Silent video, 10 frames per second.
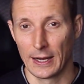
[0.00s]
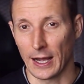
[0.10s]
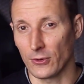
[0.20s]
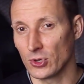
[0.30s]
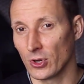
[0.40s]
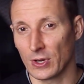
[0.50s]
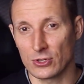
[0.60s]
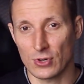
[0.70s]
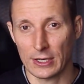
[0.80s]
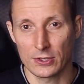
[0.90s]
How are you going to
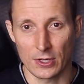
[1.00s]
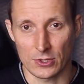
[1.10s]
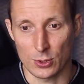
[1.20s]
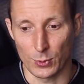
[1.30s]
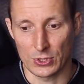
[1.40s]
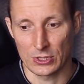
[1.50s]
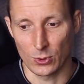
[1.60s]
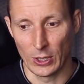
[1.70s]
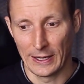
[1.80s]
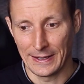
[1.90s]
attract customers?
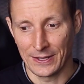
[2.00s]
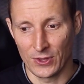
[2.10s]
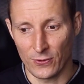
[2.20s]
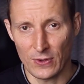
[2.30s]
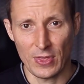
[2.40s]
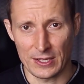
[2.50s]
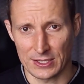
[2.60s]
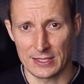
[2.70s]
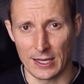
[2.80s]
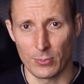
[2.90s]
So in the fifth
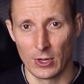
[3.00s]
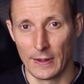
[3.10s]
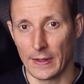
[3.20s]
step,